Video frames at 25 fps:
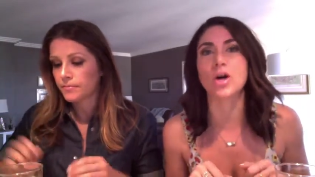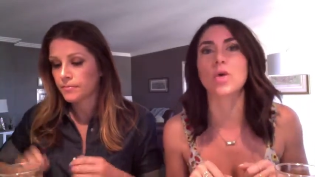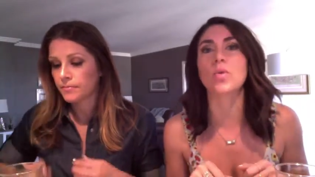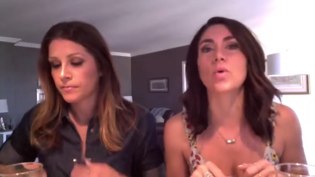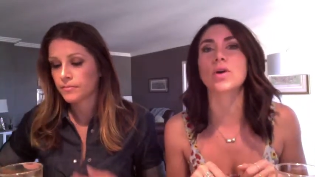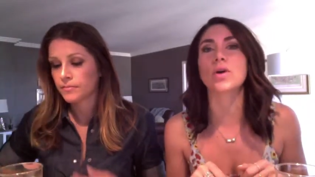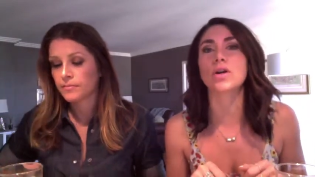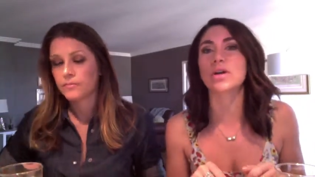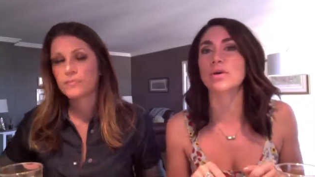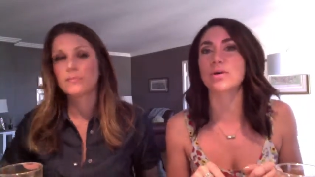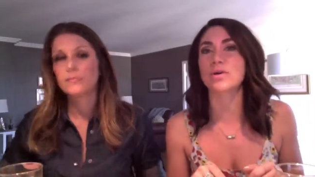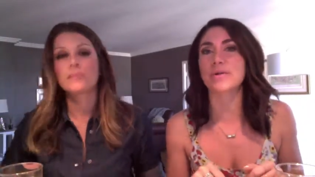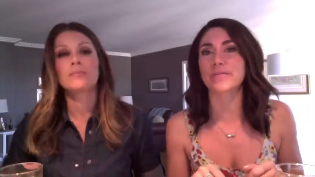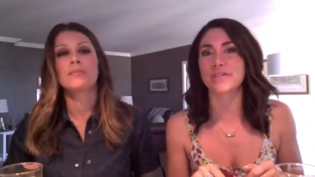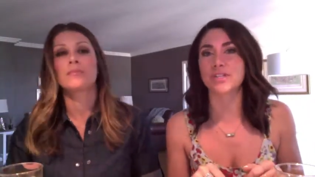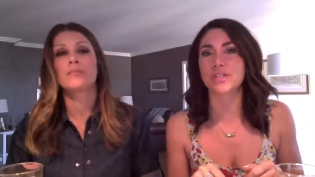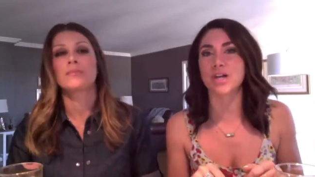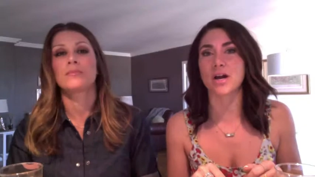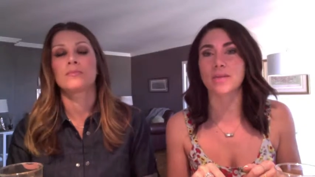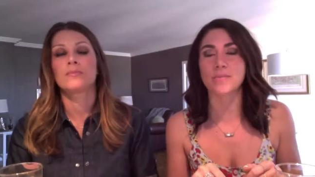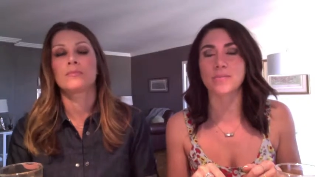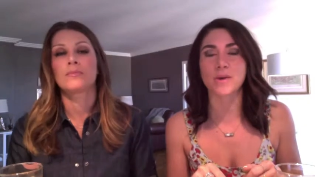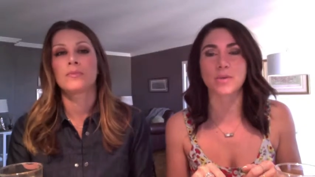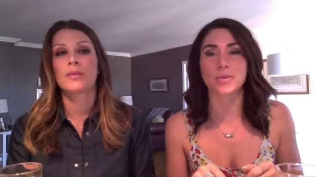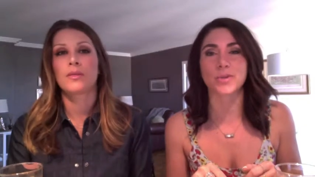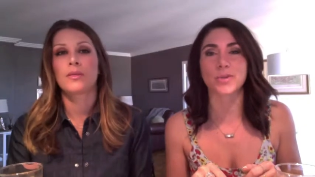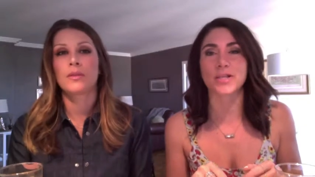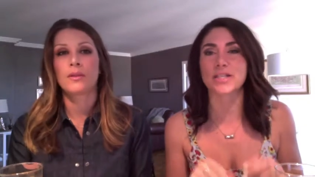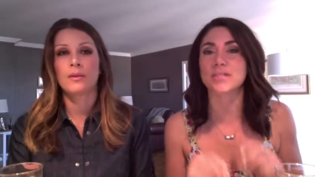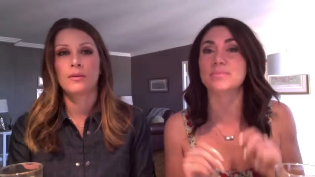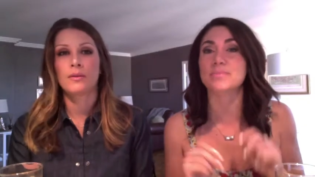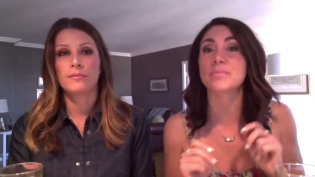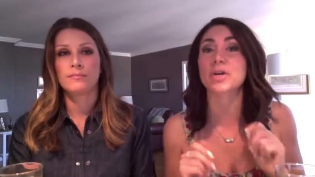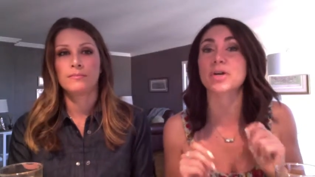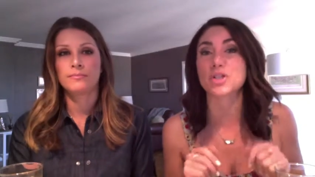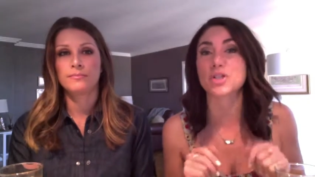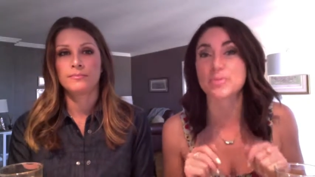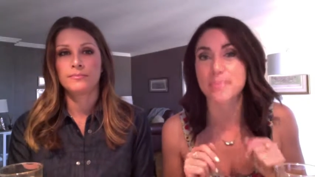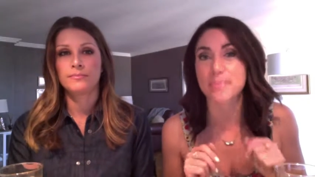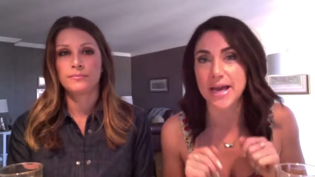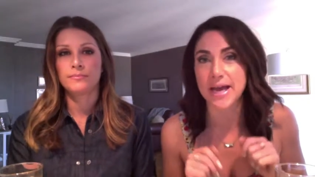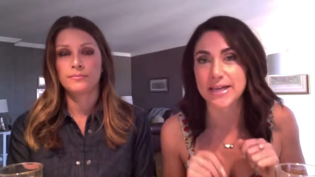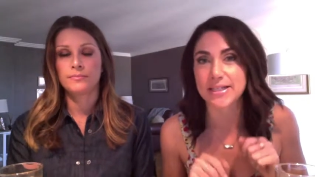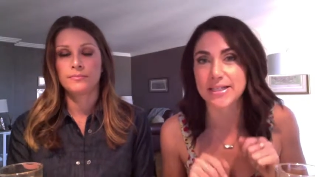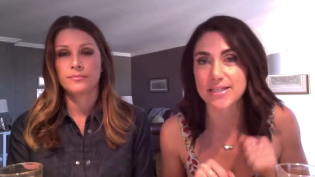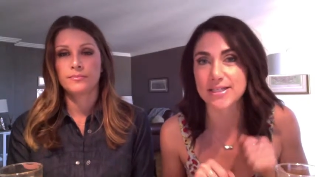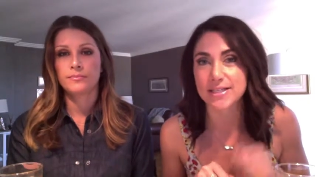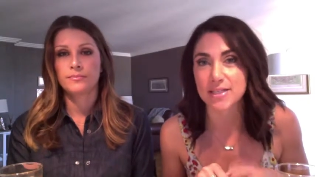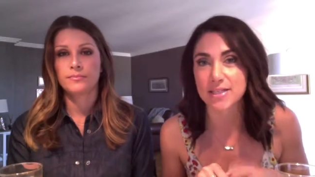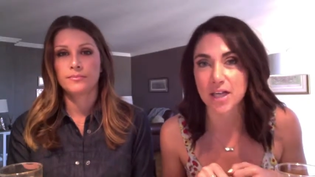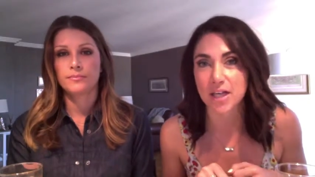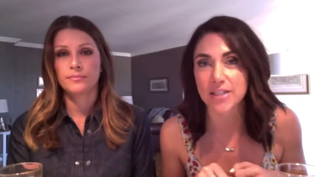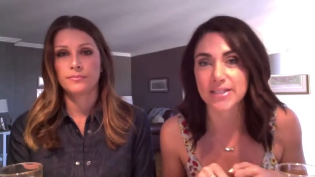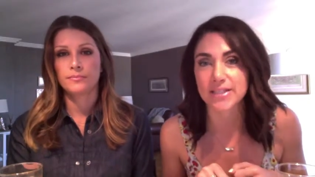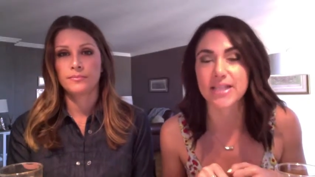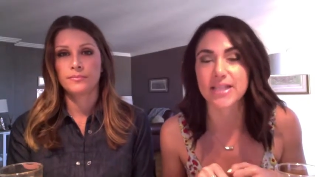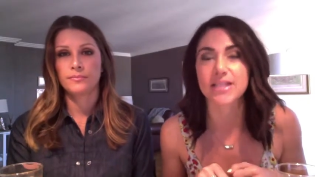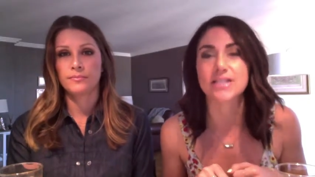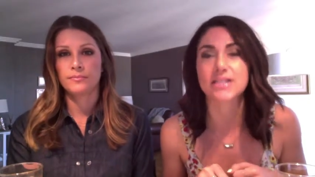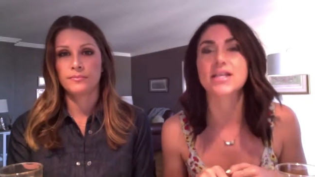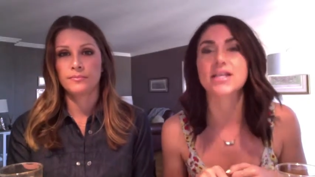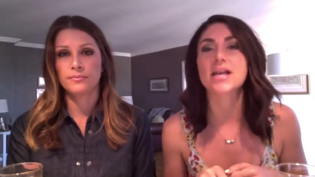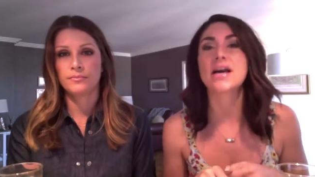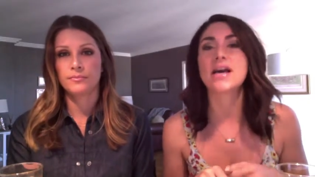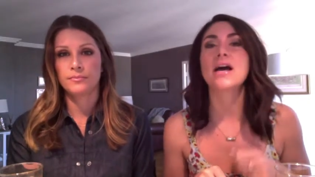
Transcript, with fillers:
Speaker 1: What are you even talking about with this March Madness nonsense?